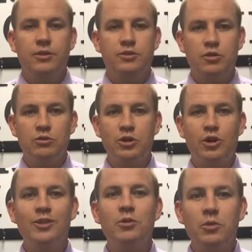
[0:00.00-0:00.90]
So
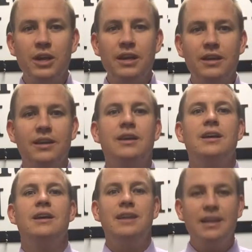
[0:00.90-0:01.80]
during the week,
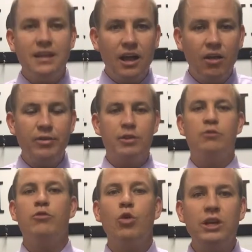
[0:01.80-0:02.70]
eat healthy,
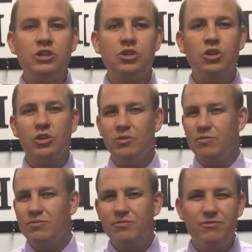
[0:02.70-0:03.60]
avoid sugar.
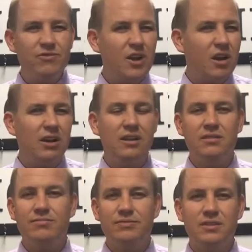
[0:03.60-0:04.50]

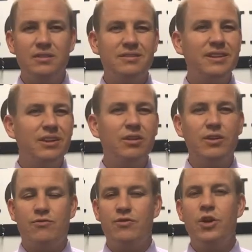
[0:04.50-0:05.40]
Very little,
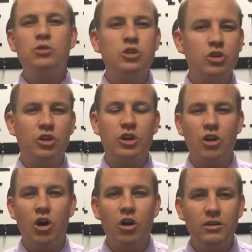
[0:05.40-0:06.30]
if no sugar
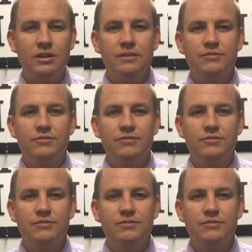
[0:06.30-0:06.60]
at all.